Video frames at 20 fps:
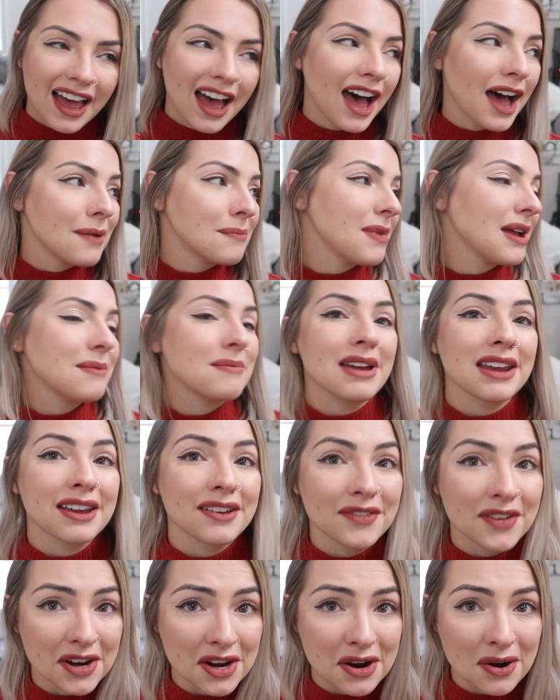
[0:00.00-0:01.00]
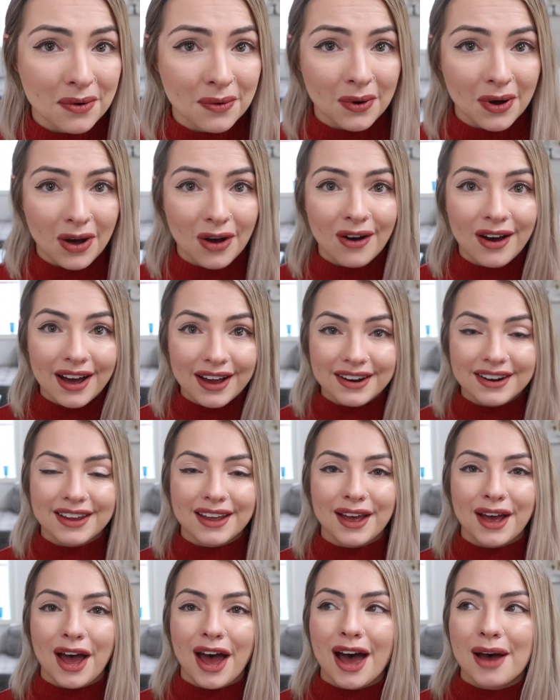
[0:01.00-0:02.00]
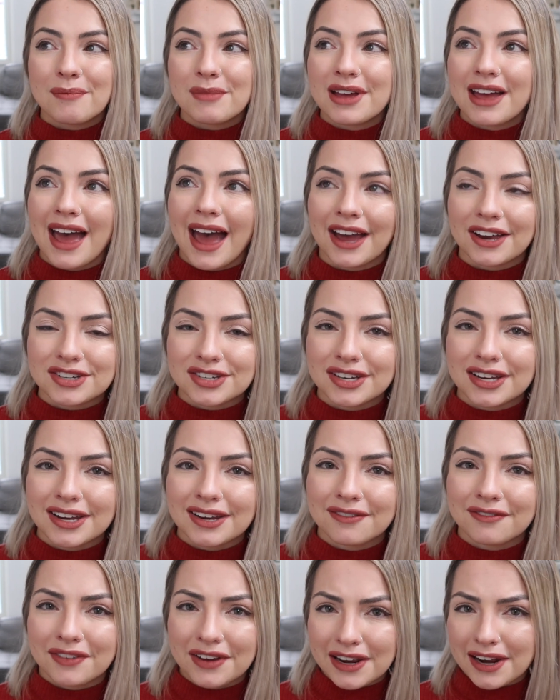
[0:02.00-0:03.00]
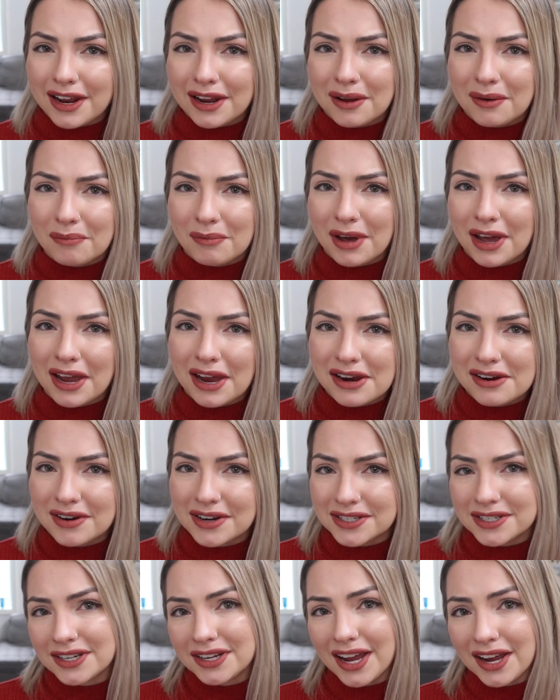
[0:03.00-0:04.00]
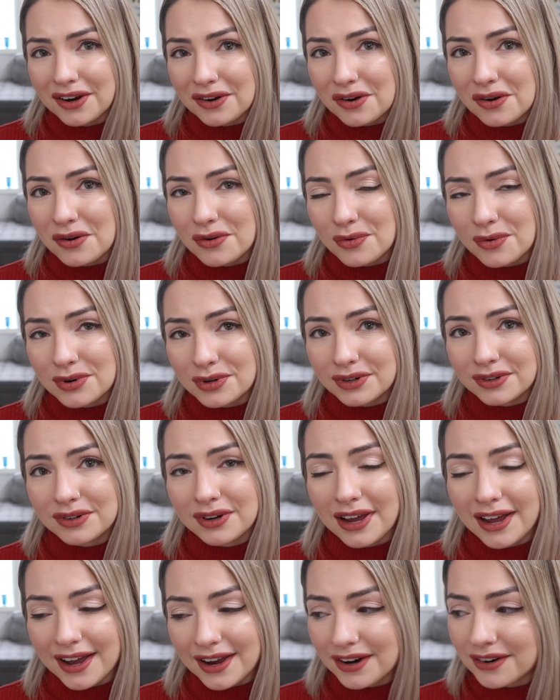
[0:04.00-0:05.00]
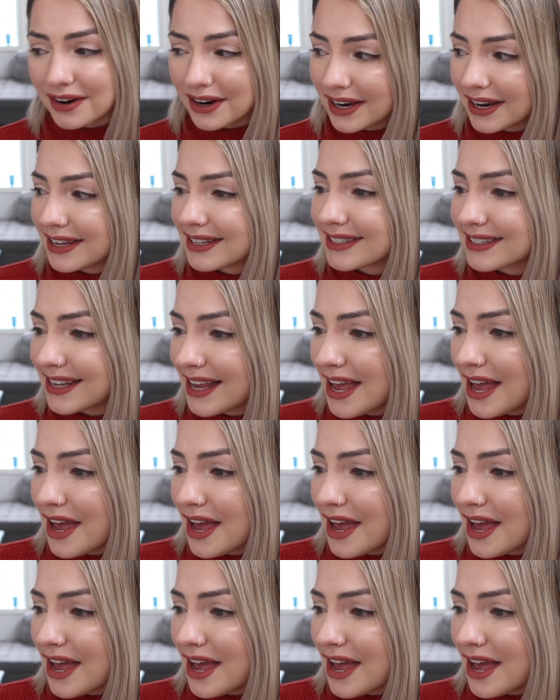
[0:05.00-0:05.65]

I might make a video on actually feeding my crested gecko crickets.